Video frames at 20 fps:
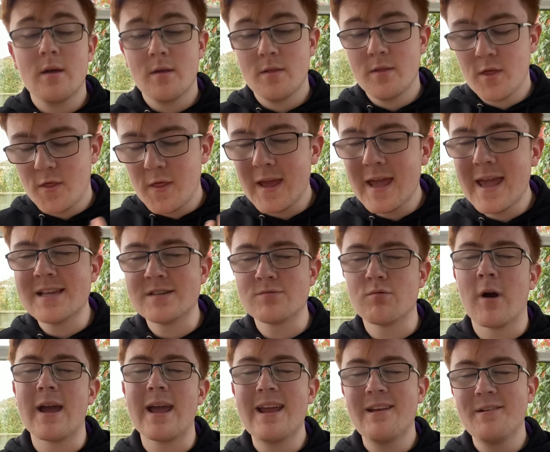the thing is,
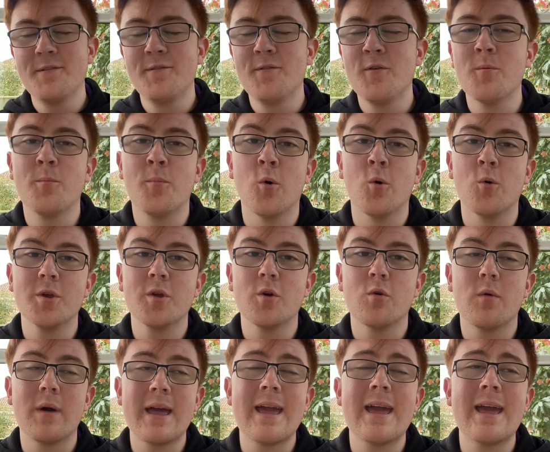right, in football,
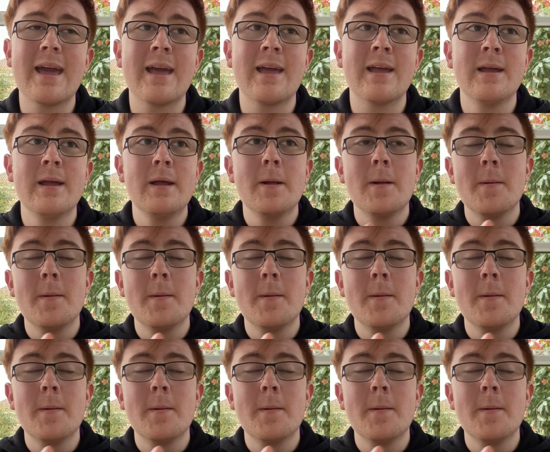you'll hear